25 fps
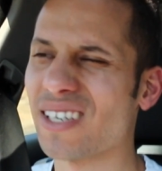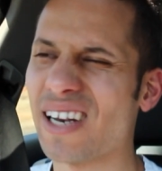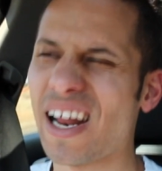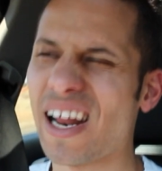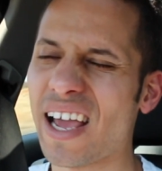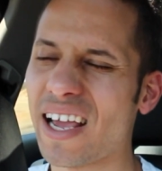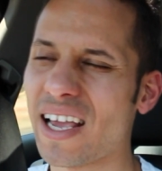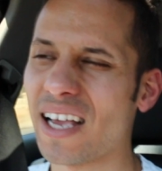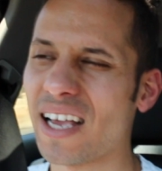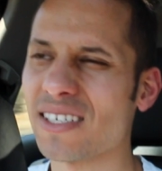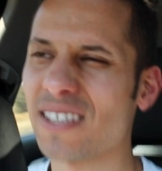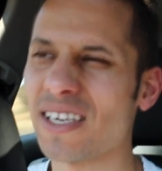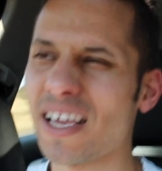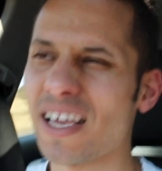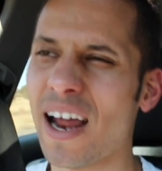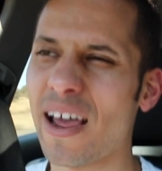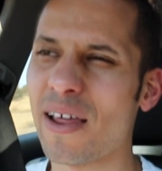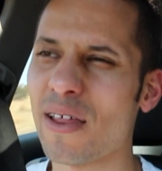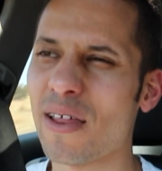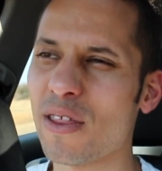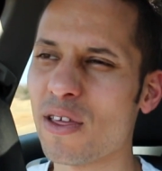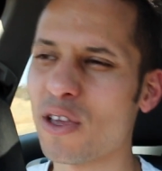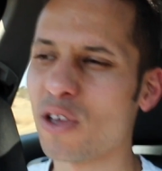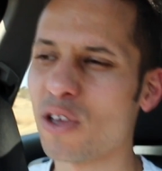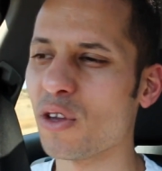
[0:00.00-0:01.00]
And like I said, I
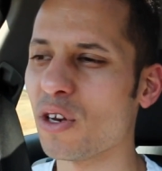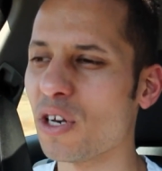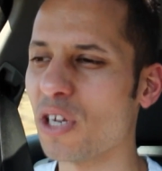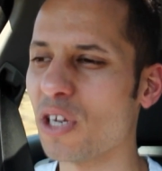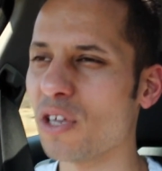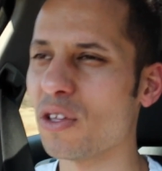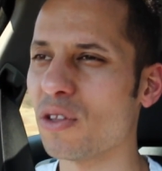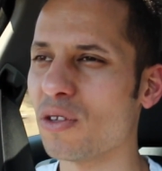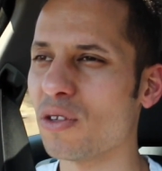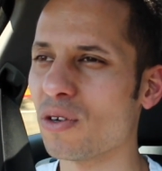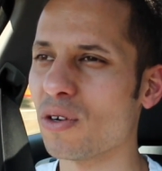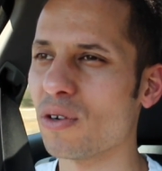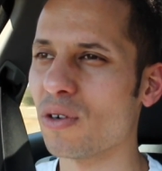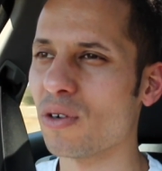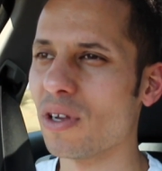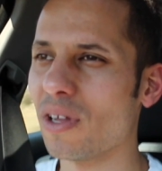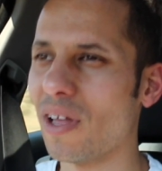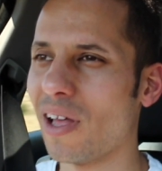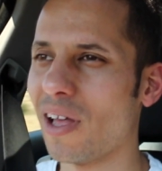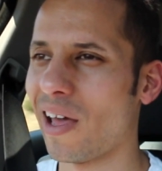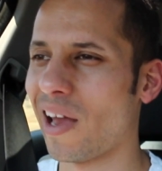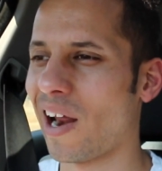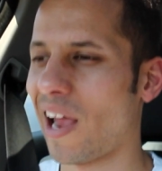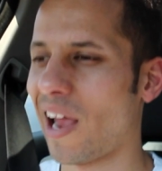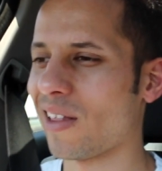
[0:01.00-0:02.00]
don't think you need to
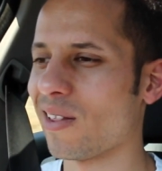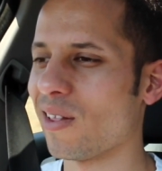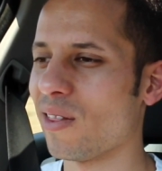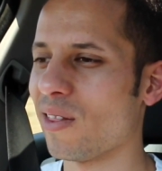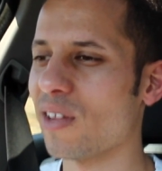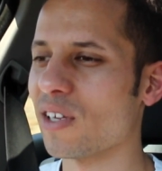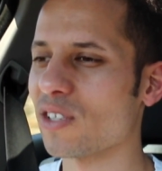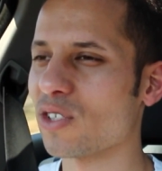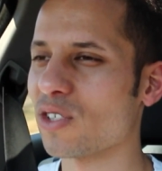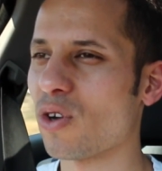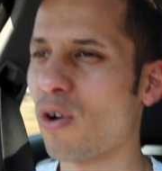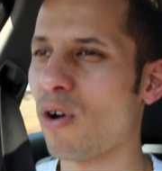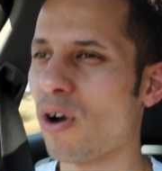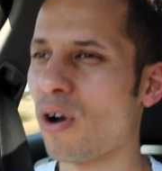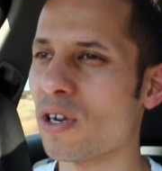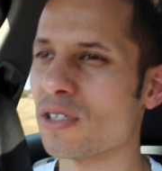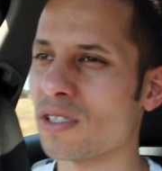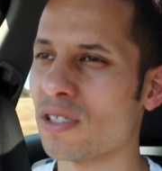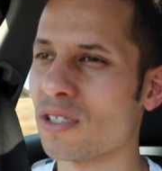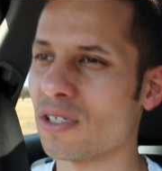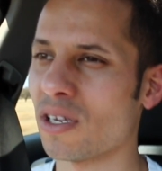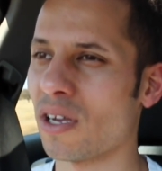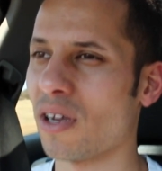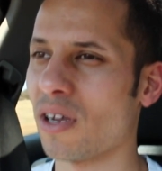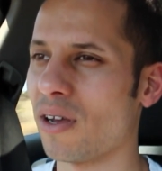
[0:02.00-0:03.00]
rattle this
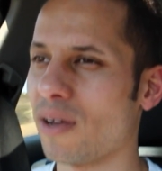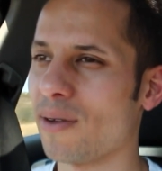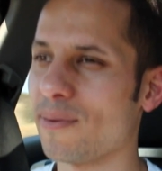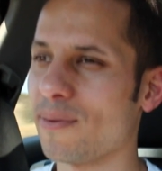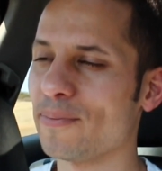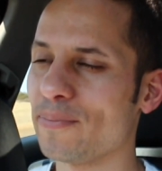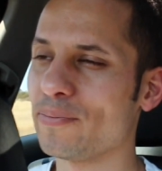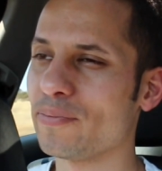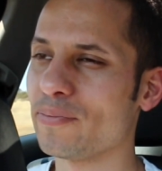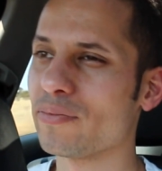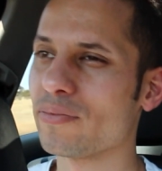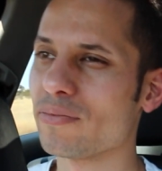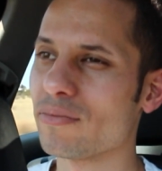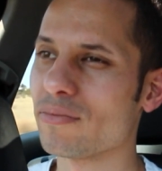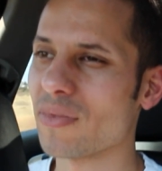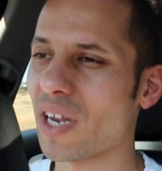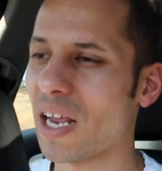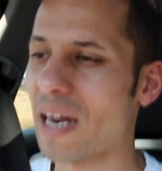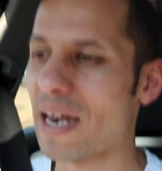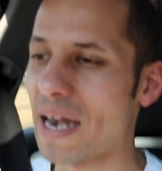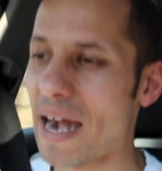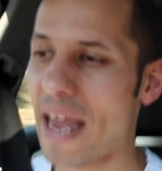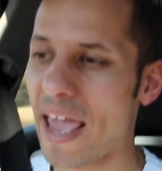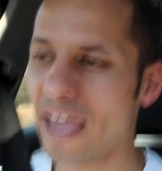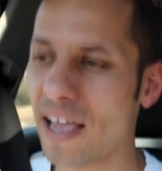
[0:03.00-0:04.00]
car's
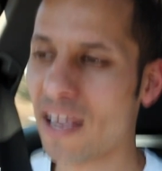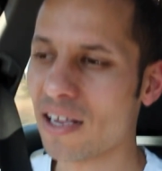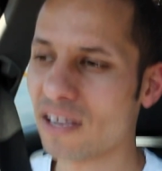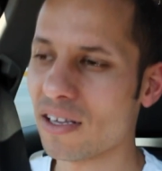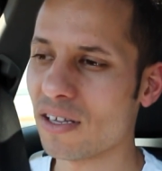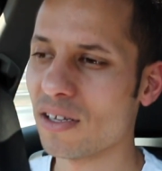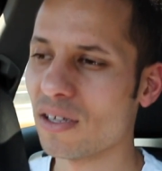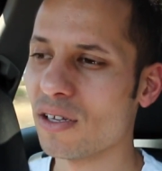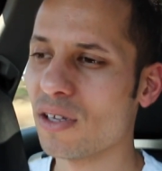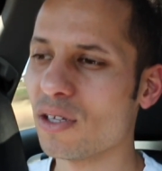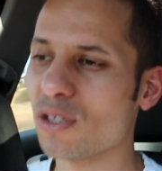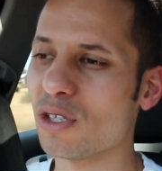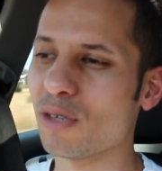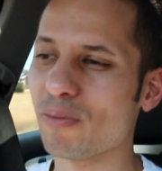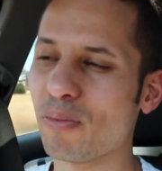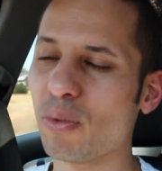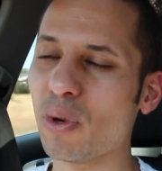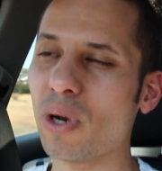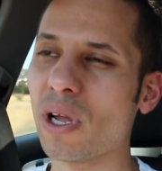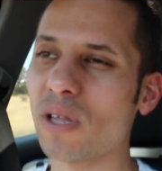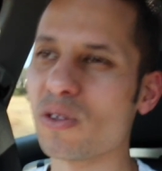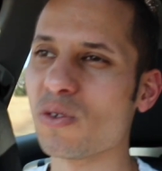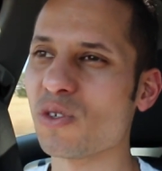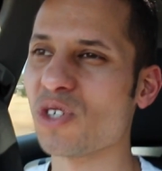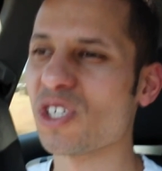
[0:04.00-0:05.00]
neck to
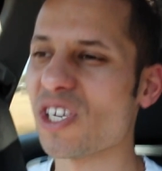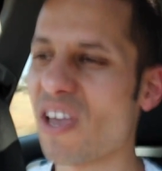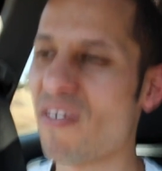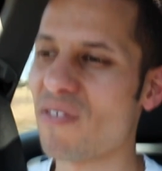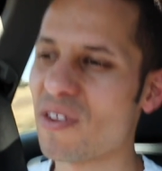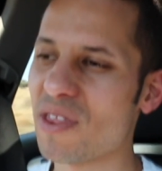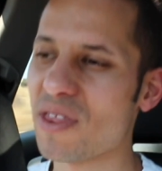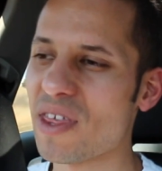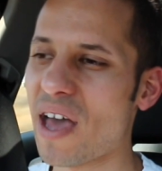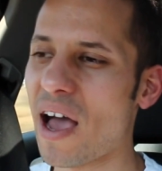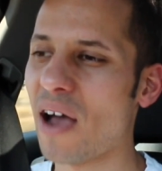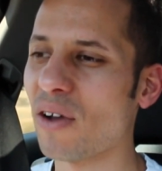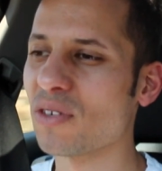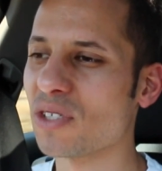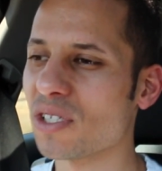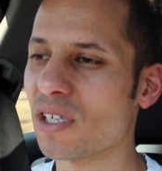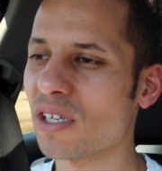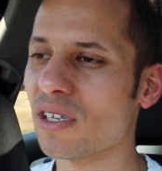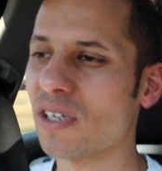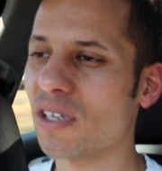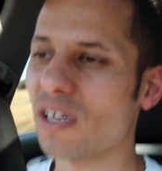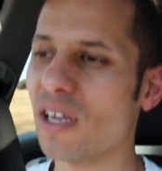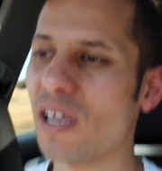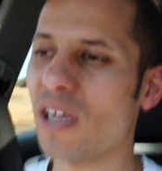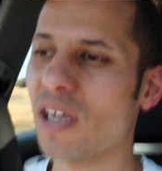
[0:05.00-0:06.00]
pull it to 7,000.